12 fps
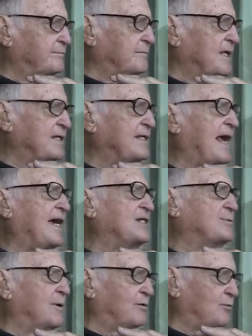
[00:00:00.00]

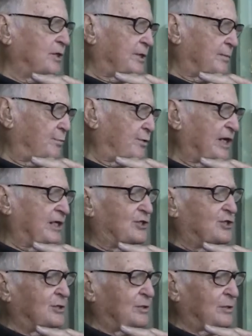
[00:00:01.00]
engagement with the
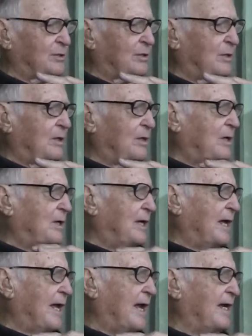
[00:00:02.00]
British
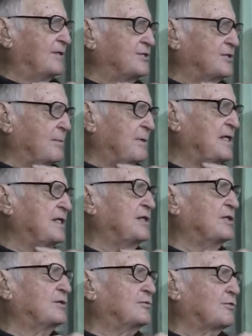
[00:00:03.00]
and some
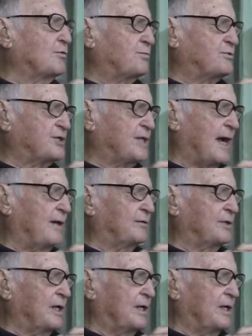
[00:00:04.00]
Indian troops down.